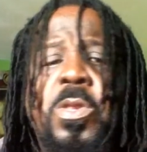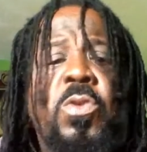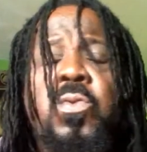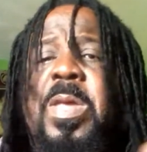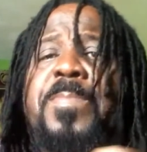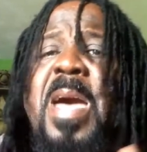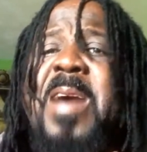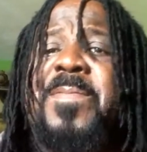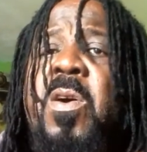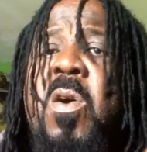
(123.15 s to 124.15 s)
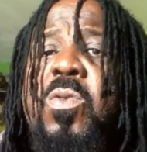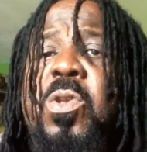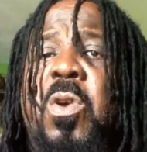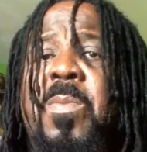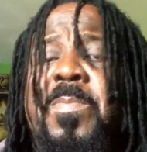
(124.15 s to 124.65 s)
you them not have no
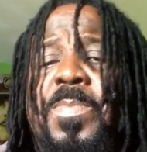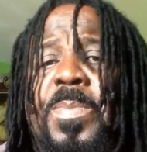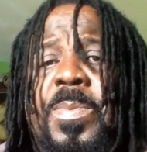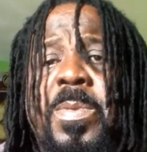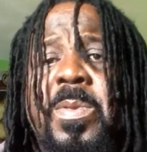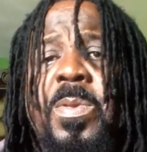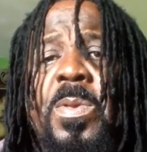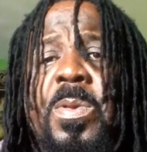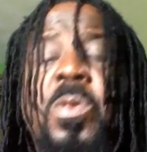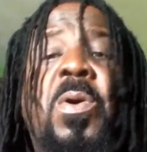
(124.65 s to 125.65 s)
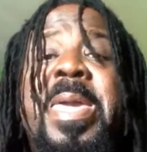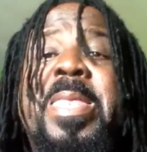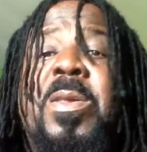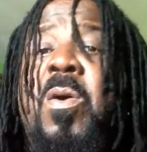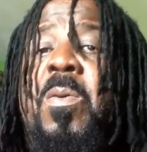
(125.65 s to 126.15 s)
outcome, no
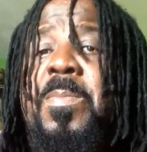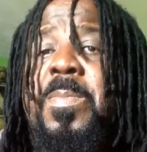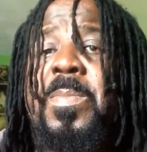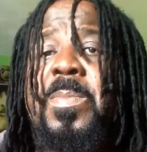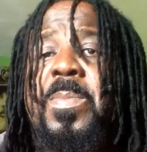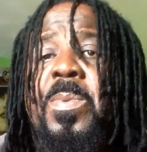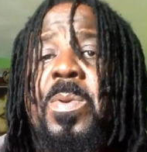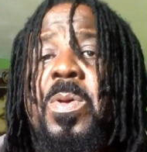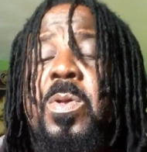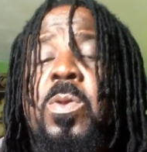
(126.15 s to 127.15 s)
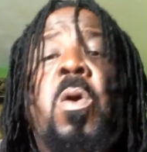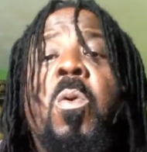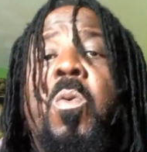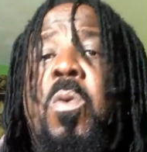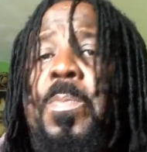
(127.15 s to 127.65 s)
income, no
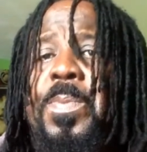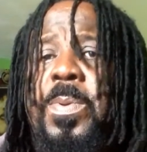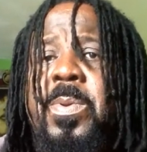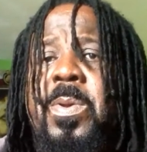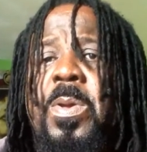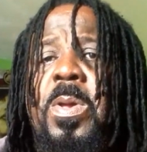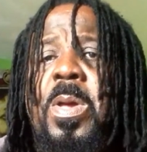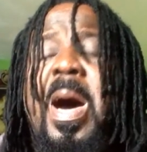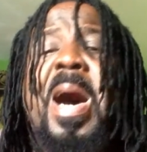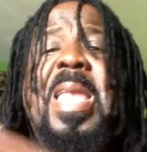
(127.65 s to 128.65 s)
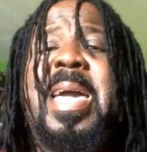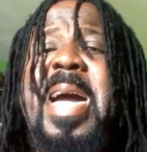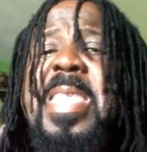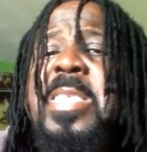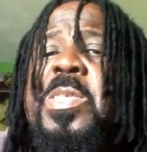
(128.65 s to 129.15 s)
hope, all
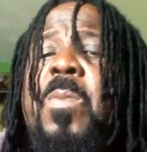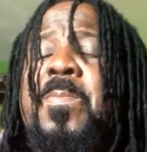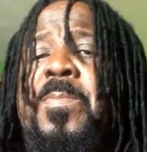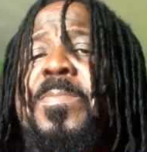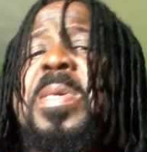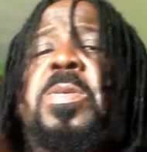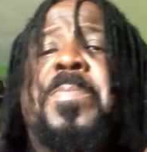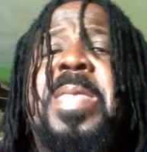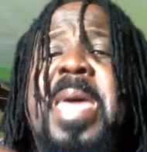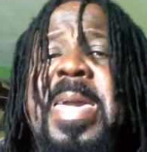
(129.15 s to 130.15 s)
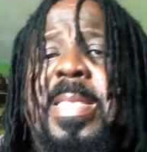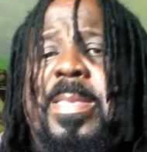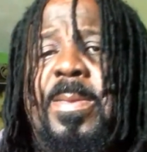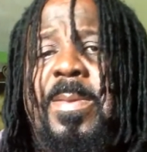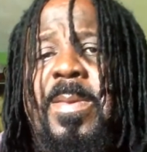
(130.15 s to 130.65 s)
kind of something mixed up in it
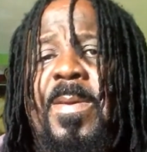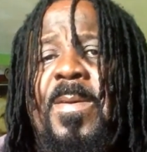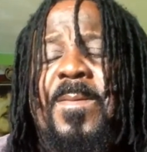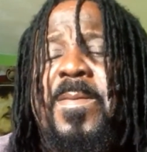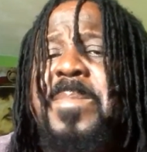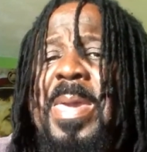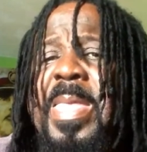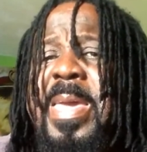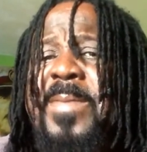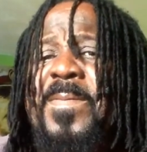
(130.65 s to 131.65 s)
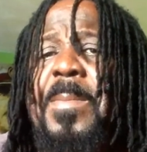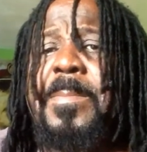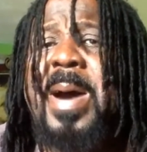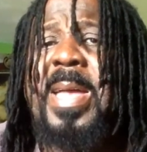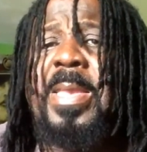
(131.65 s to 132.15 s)
to make it get from
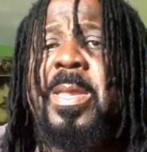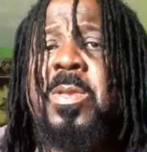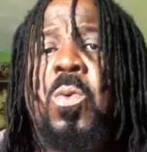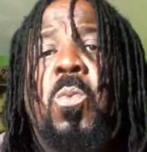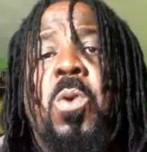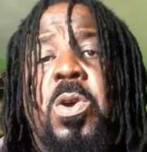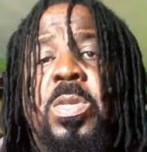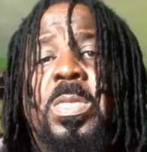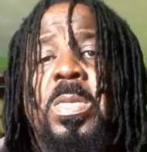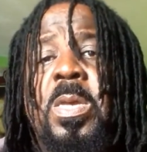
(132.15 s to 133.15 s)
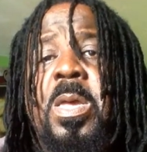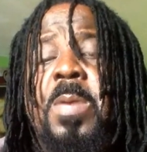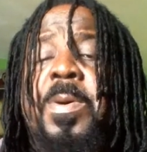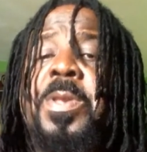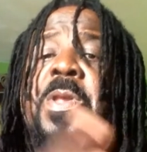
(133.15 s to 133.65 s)
bad to worse.
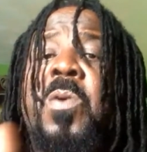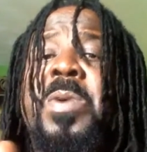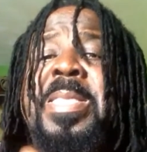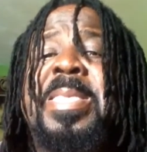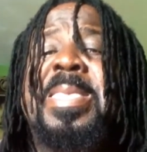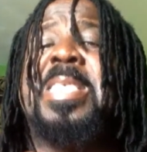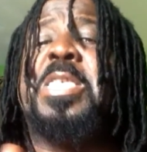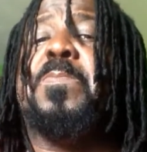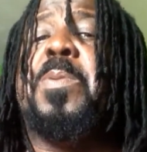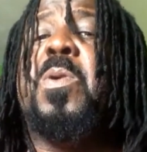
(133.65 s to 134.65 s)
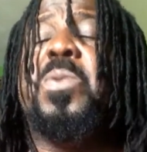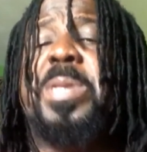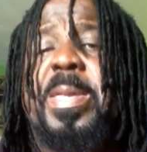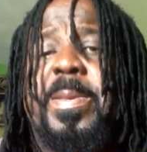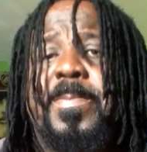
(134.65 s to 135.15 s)
But now it is
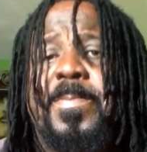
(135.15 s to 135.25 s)
exploding.